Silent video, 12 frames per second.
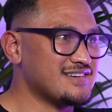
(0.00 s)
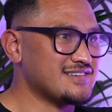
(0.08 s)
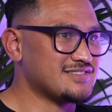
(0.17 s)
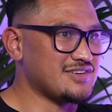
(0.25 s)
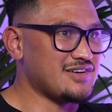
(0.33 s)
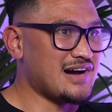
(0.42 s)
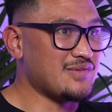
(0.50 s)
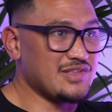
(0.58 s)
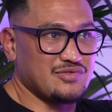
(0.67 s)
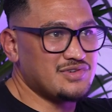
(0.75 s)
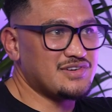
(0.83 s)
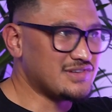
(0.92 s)
So I'm not
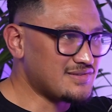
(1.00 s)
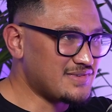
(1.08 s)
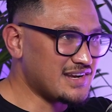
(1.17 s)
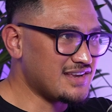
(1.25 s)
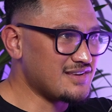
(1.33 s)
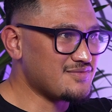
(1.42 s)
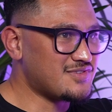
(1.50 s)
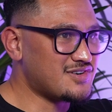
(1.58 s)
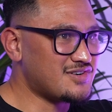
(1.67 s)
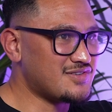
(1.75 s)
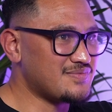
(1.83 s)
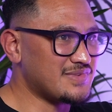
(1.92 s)
doing it for the money
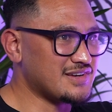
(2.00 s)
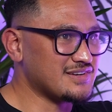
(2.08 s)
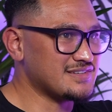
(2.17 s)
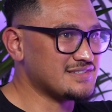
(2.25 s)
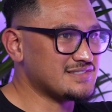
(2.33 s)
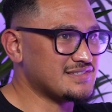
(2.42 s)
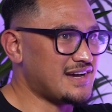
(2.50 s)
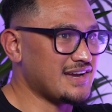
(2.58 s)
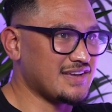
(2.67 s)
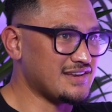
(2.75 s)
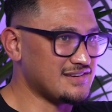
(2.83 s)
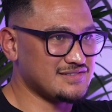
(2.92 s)
anymore, because I
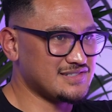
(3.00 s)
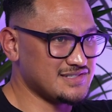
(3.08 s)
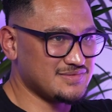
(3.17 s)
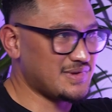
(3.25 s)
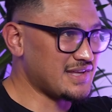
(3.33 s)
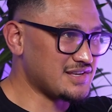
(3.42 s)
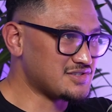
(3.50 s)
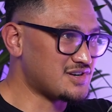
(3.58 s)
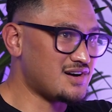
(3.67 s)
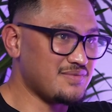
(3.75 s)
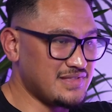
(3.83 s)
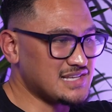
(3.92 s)
can just get a
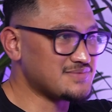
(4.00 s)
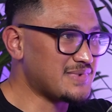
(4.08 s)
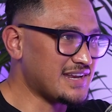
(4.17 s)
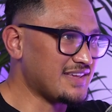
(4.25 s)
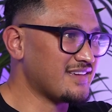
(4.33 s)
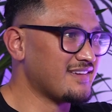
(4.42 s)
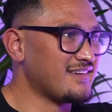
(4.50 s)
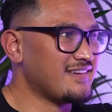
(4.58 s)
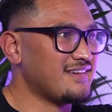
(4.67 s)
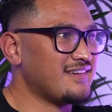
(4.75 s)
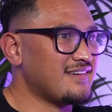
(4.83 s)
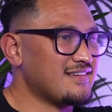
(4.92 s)
job and that's money.
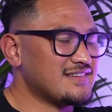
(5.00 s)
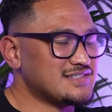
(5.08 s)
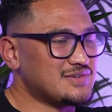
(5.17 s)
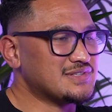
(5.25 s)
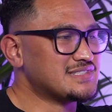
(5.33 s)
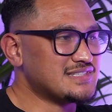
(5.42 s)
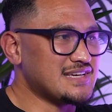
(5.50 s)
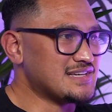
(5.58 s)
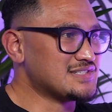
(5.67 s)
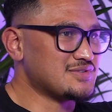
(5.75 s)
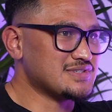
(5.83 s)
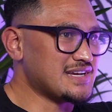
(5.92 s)
So
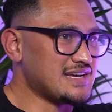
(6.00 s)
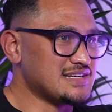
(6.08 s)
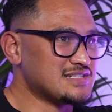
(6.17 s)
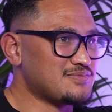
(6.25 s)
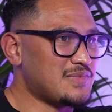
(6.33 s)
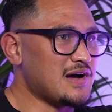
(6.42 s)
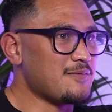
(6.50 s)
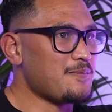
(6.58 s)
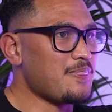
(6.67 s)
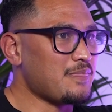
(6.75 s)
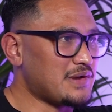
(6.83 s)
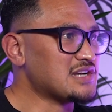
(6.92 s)
so it changed. But
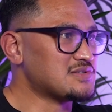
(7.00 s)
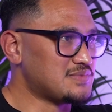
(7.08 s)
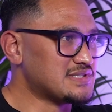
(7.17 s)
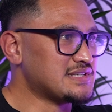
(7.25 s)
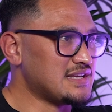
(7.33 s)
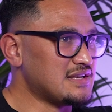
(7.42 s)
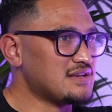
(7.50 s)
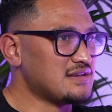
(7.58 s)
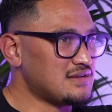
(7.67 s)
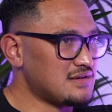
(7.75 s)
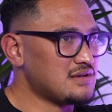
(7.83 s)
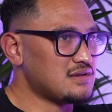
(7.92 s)
100%,
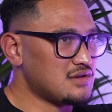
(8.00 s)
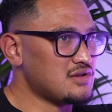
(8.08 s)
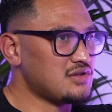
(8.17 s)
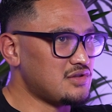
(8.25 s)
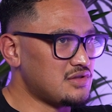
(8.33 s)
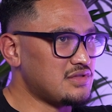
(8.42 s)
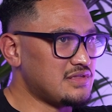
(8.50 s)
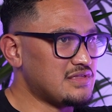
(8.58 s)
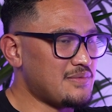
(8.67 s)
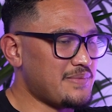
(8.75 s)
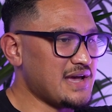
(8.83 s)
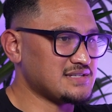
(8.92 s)
the
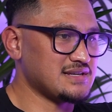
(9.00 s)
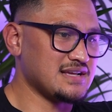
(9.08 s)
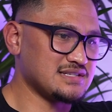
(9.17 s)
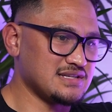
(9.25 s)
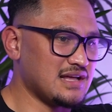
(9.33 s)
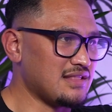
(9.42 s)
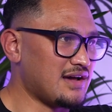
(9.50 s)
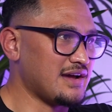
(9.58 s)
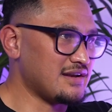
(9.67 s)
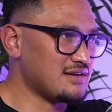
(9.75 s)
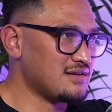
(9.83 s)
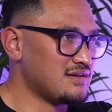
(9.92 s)
passion has to
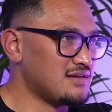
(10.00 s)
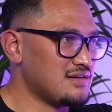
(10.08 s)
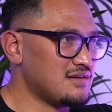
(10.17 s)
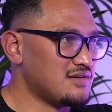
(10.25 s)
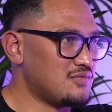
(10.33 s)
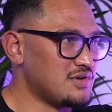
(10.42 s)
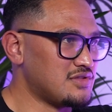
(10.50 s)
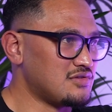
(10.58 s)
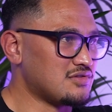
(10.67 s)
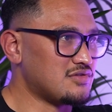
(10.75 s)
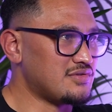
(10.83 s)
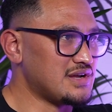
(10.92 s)
align with your
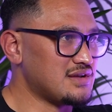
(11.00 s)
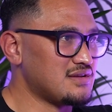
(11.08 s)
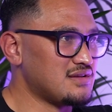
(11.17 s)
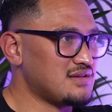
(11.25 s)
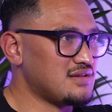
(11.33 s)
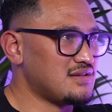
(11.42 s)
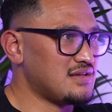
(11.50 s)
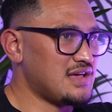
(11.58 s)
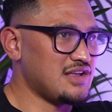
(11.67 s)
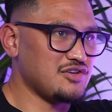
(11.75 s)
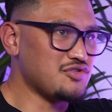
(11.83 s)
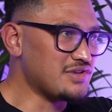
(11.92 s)
career,
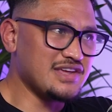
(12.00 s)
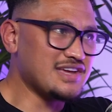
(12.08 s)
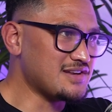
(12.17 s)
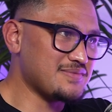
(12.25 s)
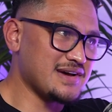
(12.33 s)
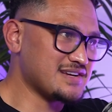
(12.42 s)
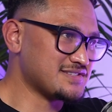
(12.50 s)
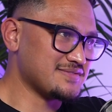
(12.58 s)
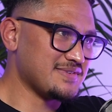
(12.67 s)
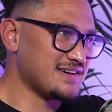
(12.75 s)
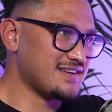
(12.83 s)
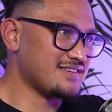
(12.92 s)
and you need passion,
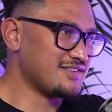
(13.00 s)
man.